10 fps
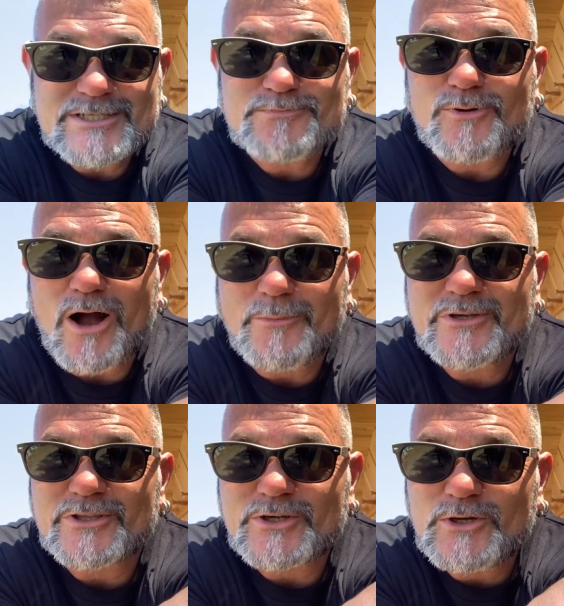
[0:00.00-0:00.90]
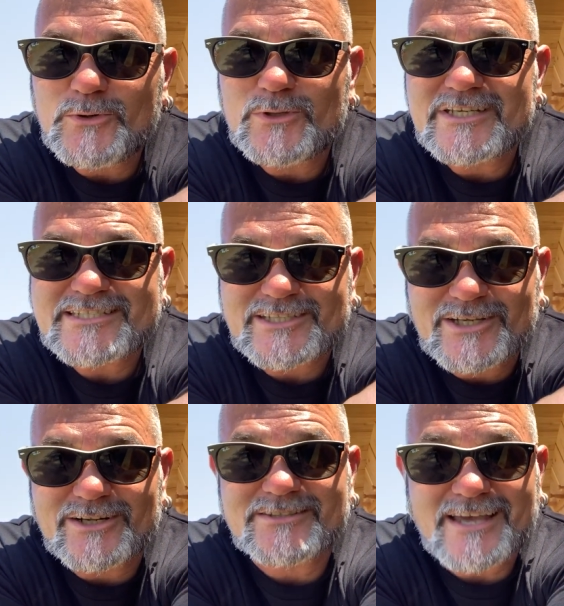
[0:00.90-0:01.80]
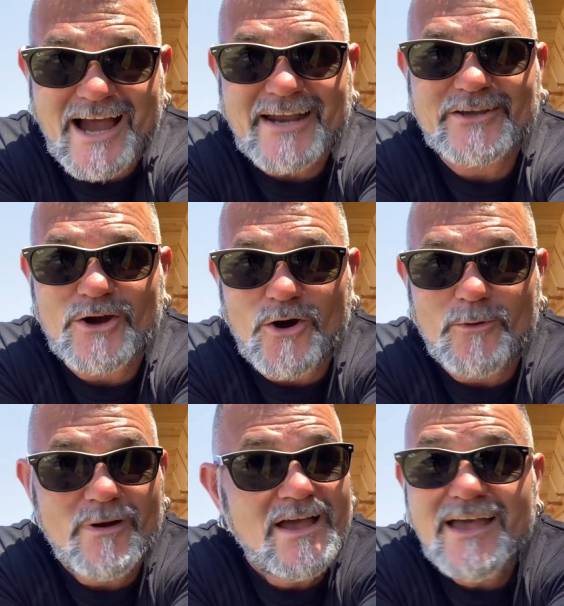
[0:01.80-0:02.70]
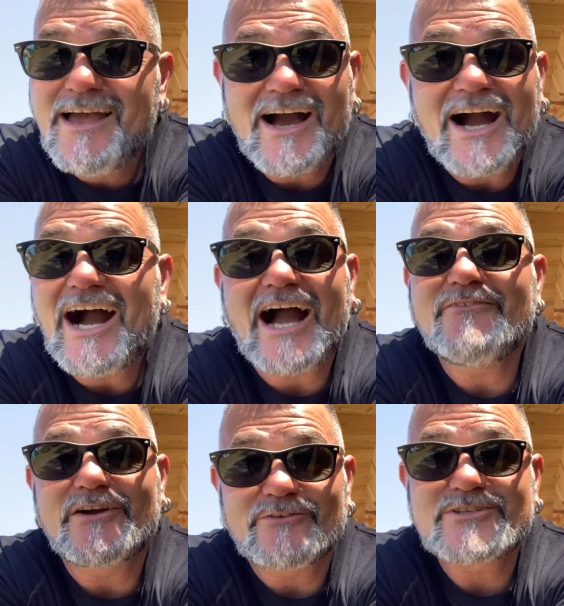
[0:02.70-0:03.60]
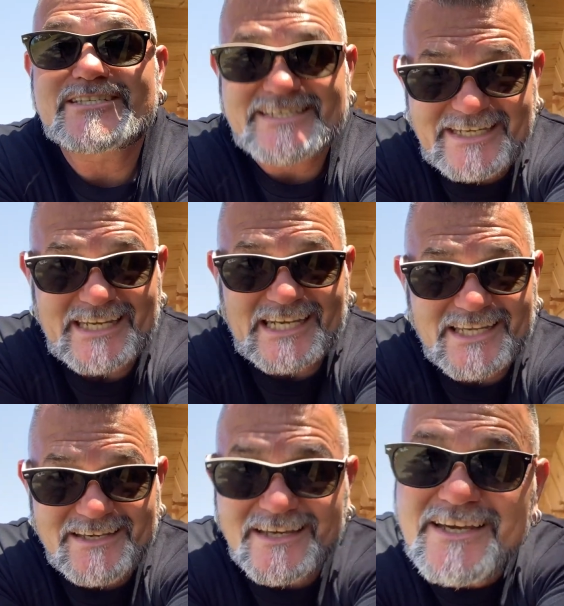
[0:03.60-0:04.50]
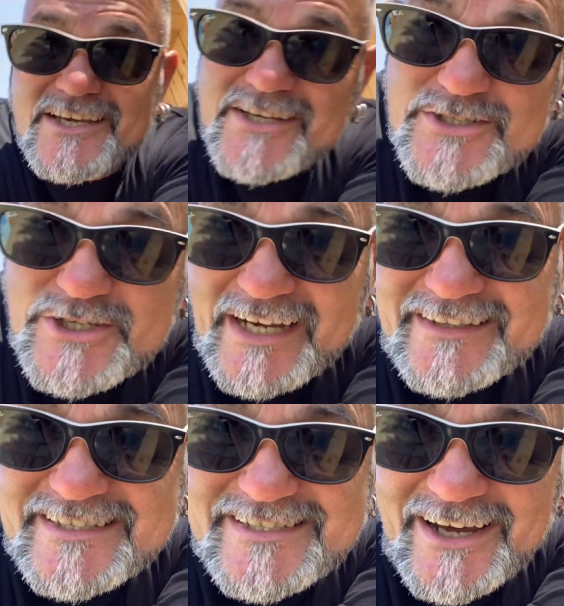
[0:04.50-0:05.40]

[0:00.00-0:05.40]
is probably the coolest little tiny home I've ever seen. Check this